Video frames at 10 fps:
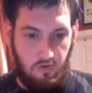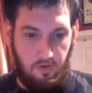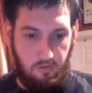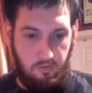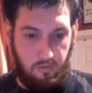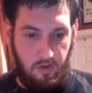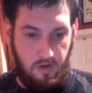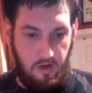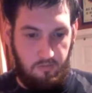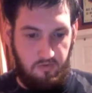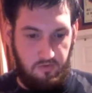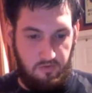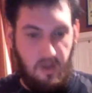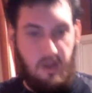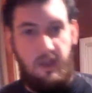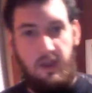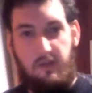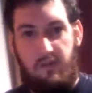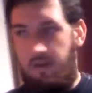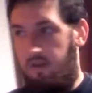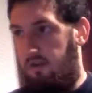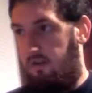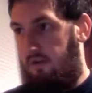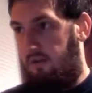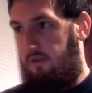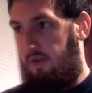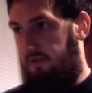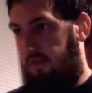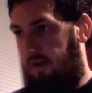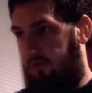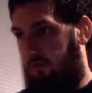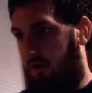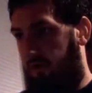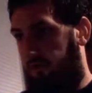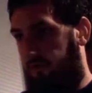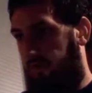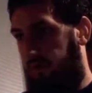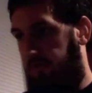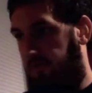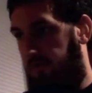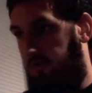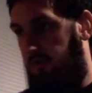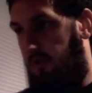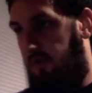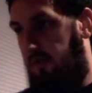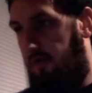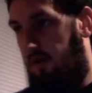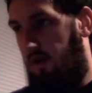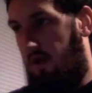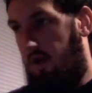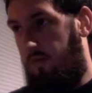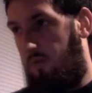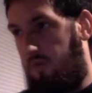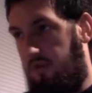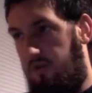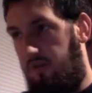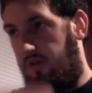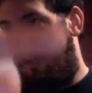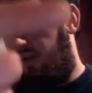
other threaded options, and then that's the actual conversation view right there. I mean, one neat thing, it